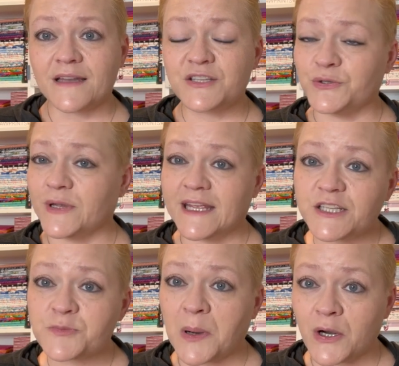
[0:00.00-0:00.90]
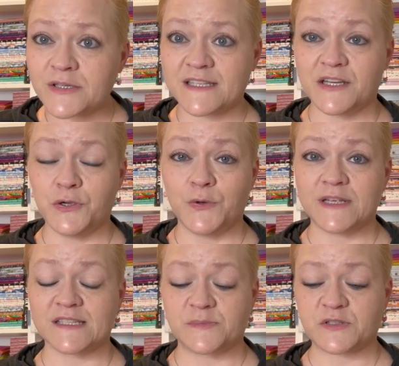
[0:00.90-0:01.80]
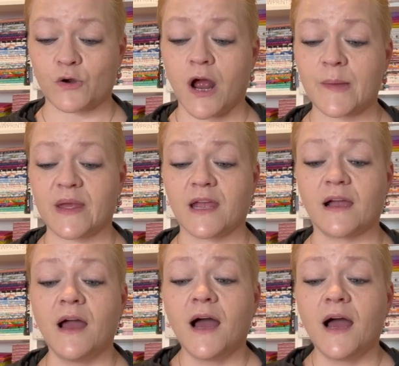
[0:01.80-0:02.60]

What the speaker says: to each person who is subscribing.